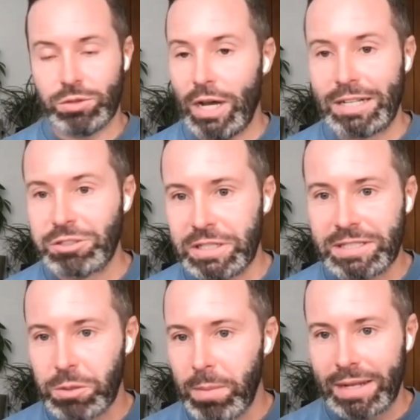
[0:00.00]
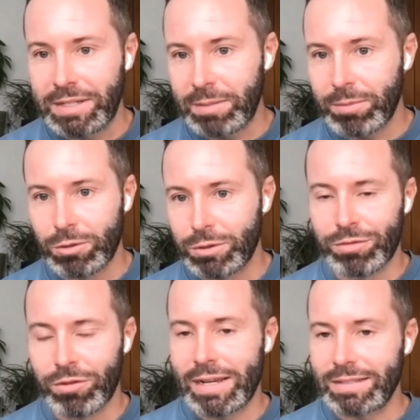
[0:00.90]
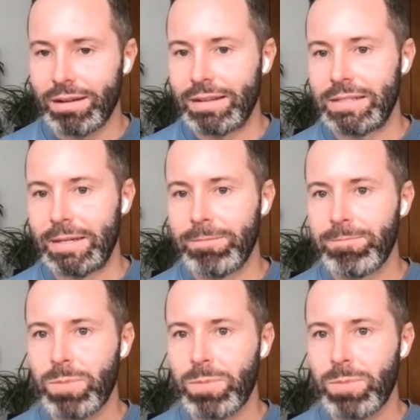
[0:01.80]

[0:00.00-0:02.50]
challenging, demanding, but also very exciting.